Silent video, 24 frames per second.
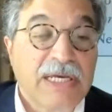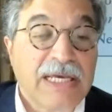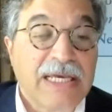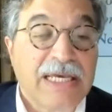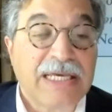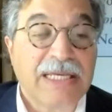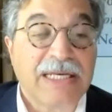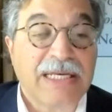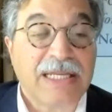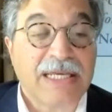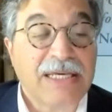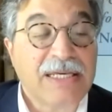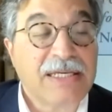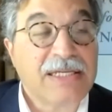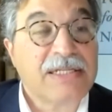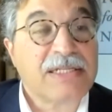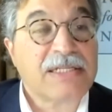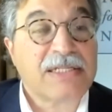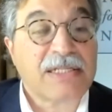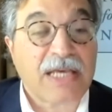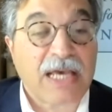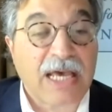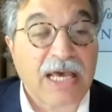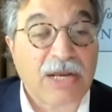It
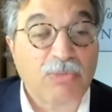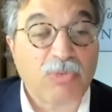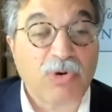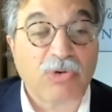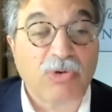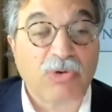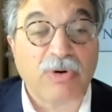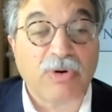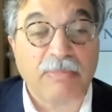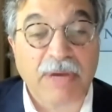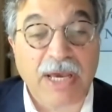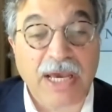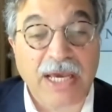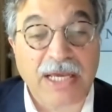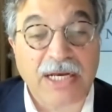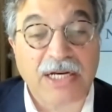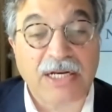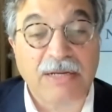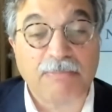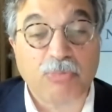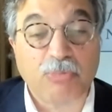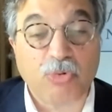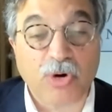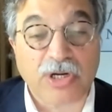is and will remain
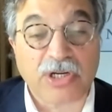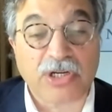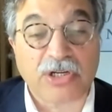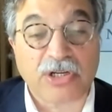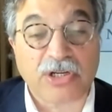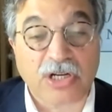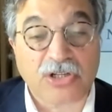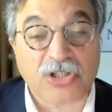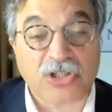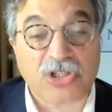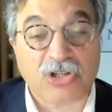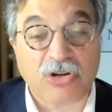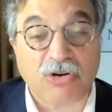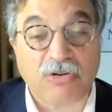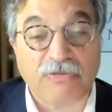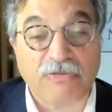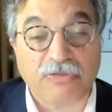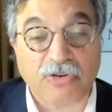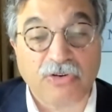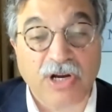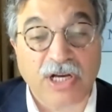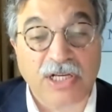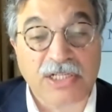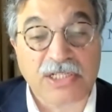an important touchstone
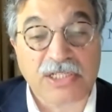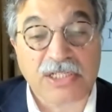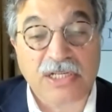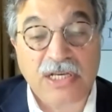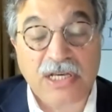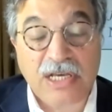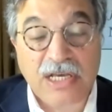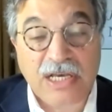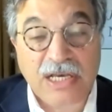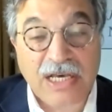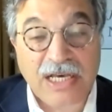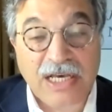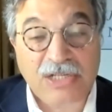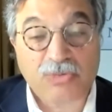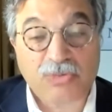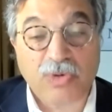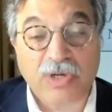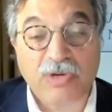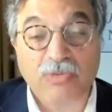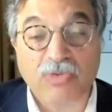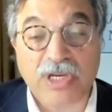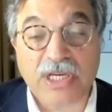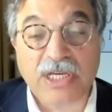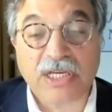for us as
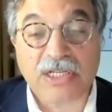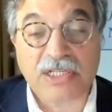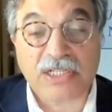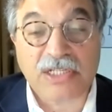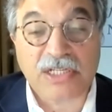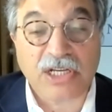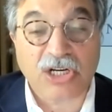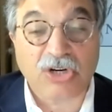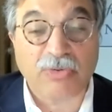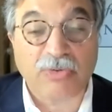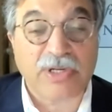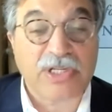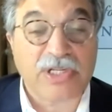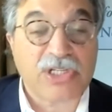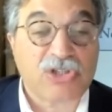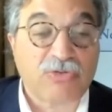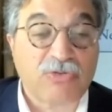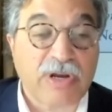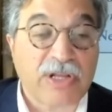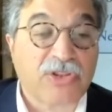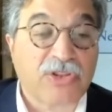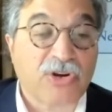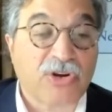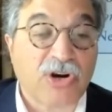we reconsider and
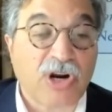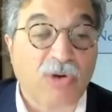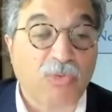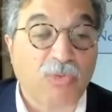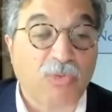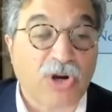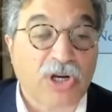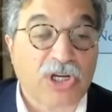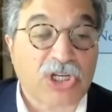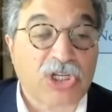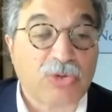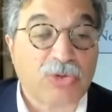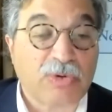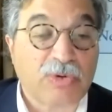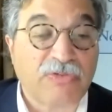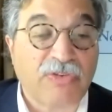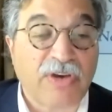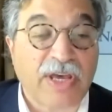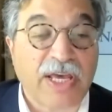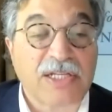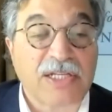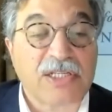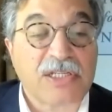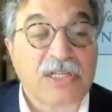strengthen our work to
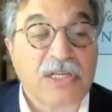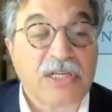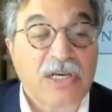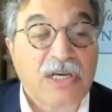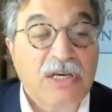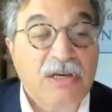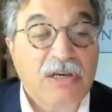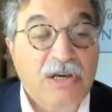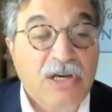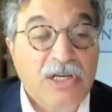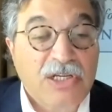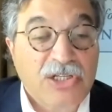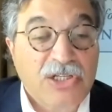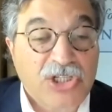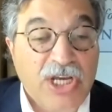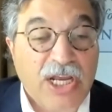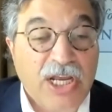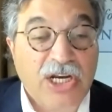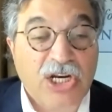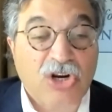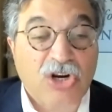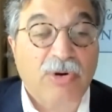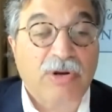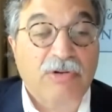advance
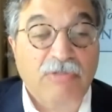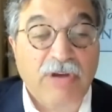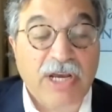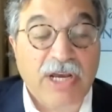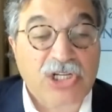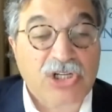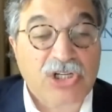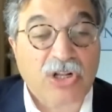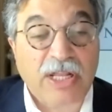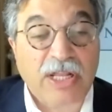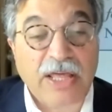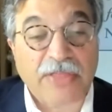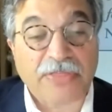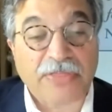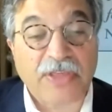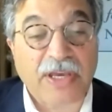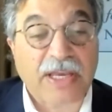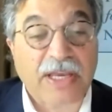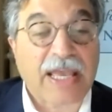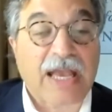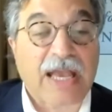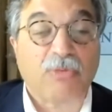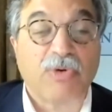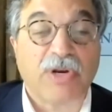gender and racial
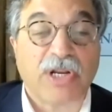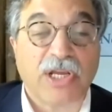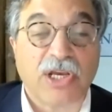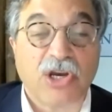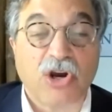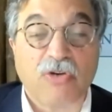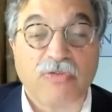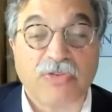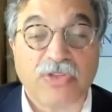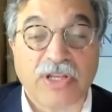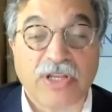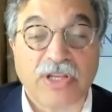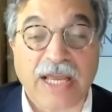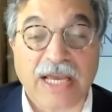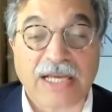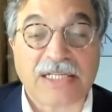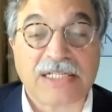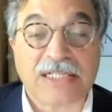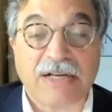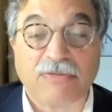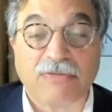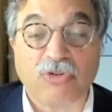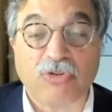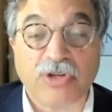ethnic equity over the
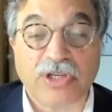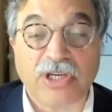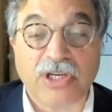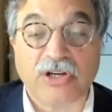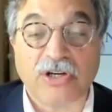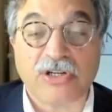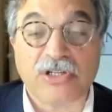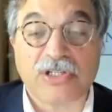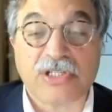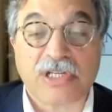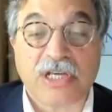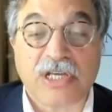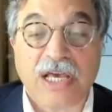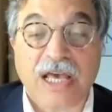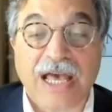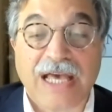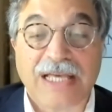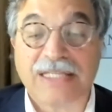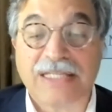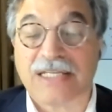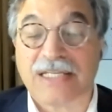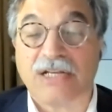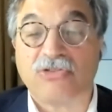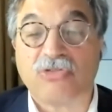next several years
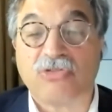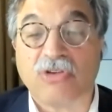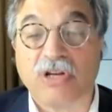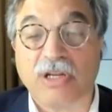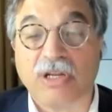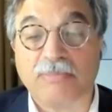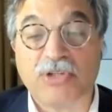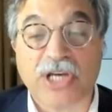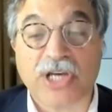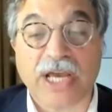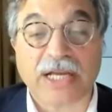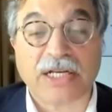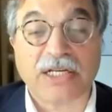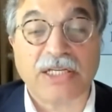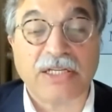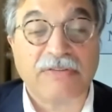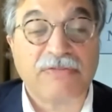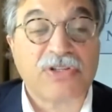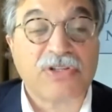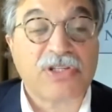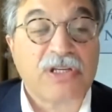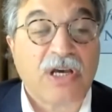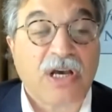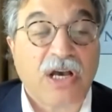as central
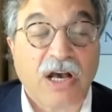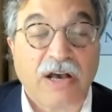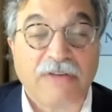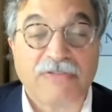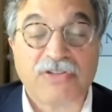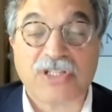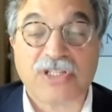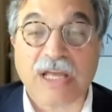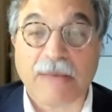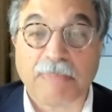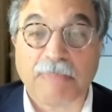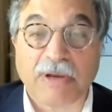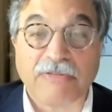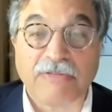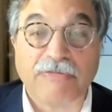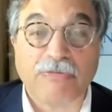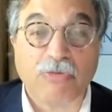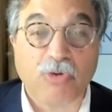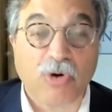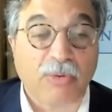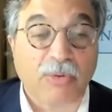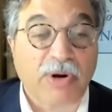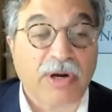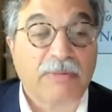objectives of Stepping
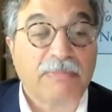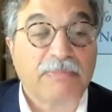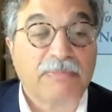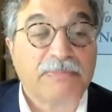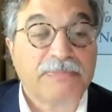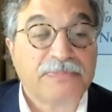Forward.